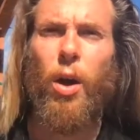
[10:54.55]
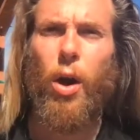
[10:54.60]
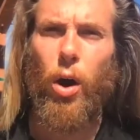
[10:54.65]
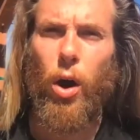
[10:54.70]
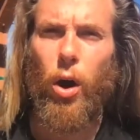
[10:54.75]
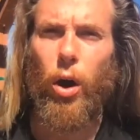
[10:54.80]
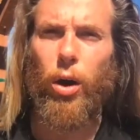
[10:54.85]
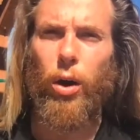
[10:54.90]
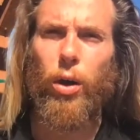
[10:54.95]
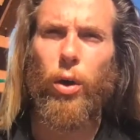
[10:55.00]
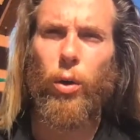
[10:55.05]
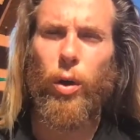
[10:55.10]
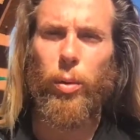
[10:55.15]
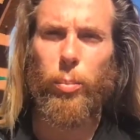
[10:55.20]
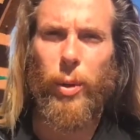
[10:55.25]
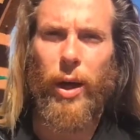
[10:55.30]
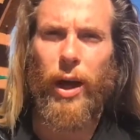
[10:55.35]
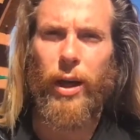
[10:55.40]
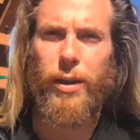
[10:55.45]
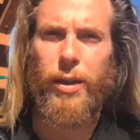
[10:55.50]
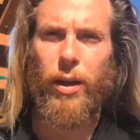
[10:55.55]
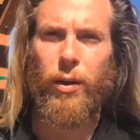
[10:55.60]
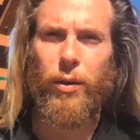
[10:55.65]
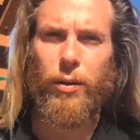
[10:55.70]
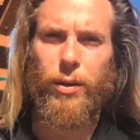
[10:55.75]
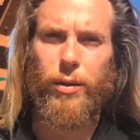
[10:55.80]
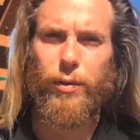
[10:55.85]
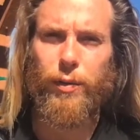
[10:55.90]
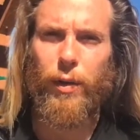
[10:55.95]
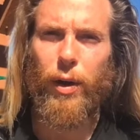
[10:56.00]
are going back down to
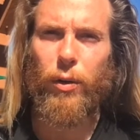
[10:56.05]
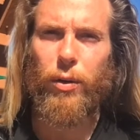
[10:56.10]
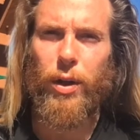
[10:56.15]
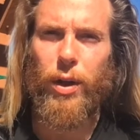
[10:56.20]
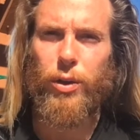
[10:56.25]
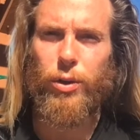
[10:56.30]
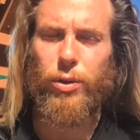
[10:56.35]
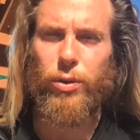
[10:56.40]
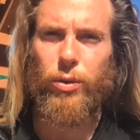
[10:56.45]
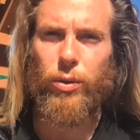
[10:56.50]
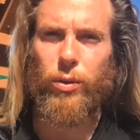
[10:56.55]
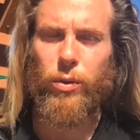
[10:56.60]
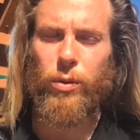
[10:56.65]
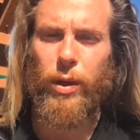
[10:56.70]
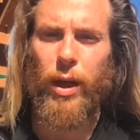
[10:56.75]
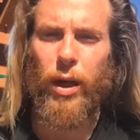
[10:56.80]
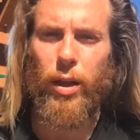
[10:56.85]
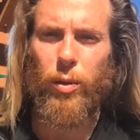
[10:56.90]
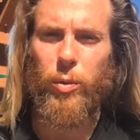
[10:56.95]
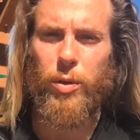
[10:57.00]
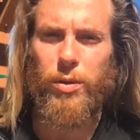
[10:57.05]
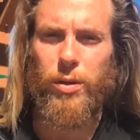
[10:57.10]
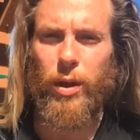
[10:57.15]
these foundational elements,